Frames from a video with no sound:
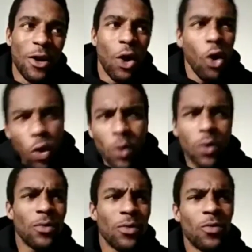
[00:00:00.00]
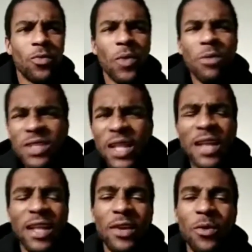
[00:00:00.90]
oh, when was the last,
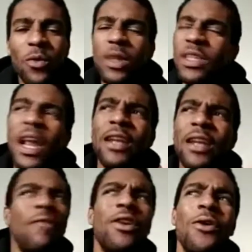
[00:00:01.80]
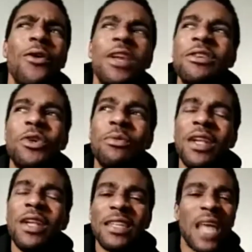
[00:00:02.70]
like, did I even know that it was going to be the
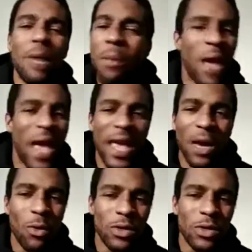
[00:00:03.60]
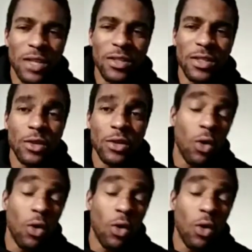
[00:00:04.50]
last time I'm gonna hang out with such and such?